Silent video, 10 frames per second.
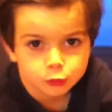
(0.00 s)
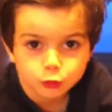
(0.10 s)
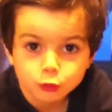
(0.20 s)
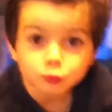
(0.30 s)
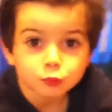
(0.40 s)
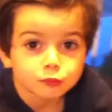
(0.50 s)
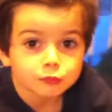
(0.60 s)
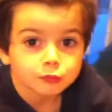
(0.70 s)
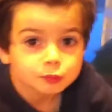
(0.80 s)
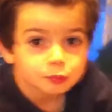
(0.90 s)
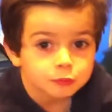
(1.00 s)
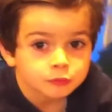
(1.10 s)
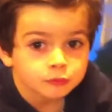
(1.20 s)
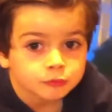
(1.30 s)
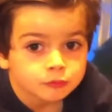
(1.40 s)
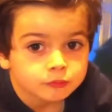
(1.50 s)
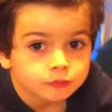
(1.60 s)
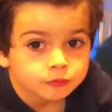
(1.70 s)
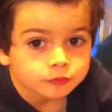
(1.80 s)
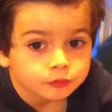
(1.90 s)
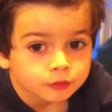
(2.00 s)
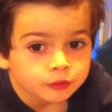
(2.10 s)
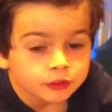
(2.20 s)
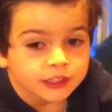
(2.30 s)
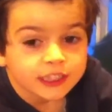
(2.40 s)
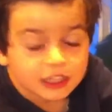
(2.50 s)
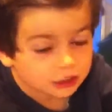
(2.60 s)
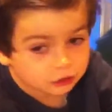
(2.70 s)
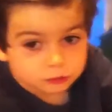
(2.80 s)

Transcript: pool. You're going to go swimming in the pool? Yeah.